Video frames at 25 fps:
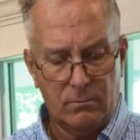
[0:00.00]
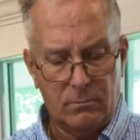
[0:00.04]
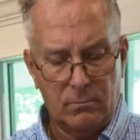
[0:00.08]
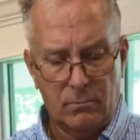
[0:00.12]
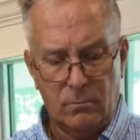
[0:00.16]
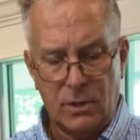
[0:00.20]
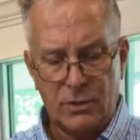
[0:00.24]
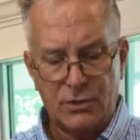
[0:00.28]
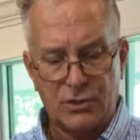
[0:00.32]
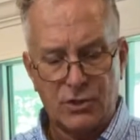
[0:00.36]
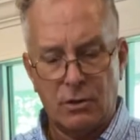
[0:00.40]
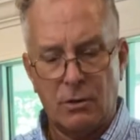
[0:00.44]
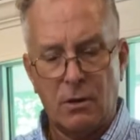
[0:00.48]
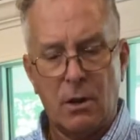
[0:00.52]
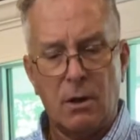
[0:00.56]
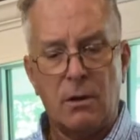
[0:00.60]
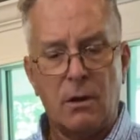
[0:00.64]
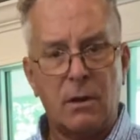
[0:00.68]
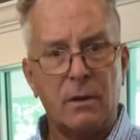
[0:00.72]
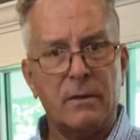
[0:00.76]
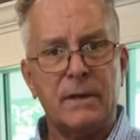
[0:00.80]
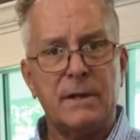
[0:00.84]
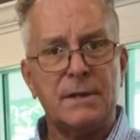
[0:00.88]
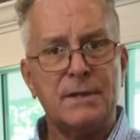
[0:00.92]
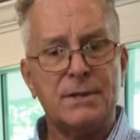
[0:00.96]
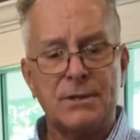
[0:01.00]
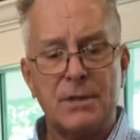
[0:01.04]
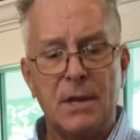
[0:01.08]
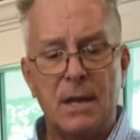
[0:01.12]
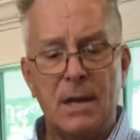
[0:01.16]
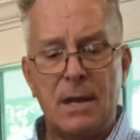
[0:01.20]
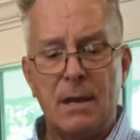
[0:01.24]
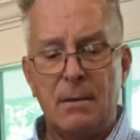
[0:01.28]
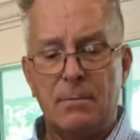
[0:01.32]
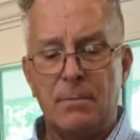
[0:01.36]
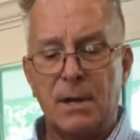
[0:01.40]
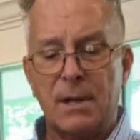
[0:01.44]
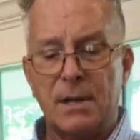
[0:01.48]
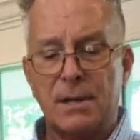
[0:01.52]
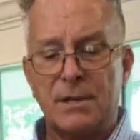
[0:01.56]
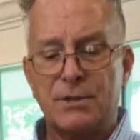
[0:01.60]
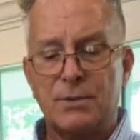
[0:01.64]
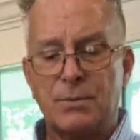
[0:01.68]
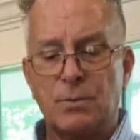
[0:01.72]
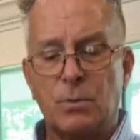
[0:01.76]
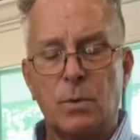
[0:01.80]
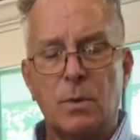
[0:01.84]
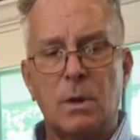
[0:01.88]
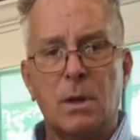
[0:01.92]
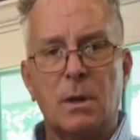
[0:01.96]
what you call this, but it's
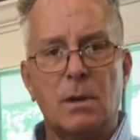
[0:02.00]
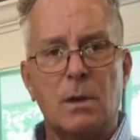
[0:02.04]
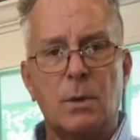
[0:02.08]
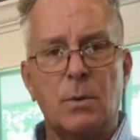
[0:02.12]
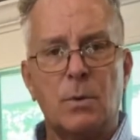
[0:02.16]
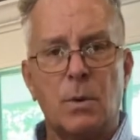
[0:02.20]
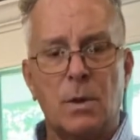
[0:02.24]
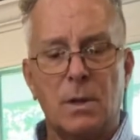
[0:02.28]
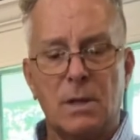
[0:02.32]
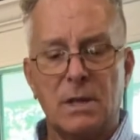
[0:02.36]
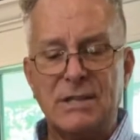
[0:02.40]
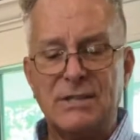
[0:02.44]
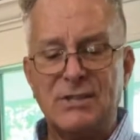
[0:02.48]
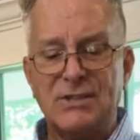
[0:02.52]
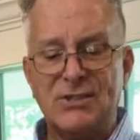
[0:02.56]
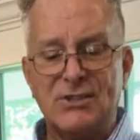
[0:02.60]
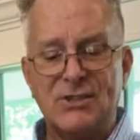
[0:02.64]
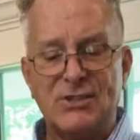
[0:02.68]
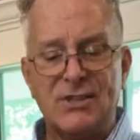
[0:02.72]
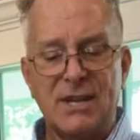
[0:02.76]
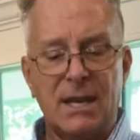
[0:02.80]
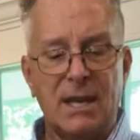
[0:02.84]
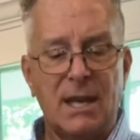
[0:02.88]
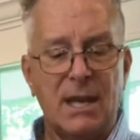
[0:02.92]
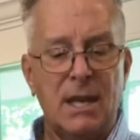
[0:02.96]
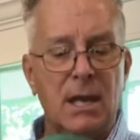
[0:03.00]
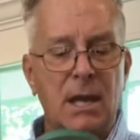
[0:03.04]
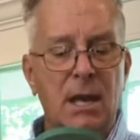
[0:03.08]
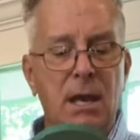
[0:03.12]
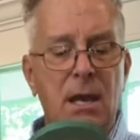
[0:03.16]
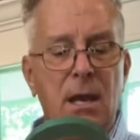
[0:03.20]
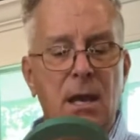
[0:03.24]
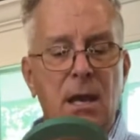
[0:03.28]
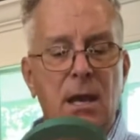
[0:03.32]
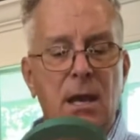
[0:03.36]
really, really sticky.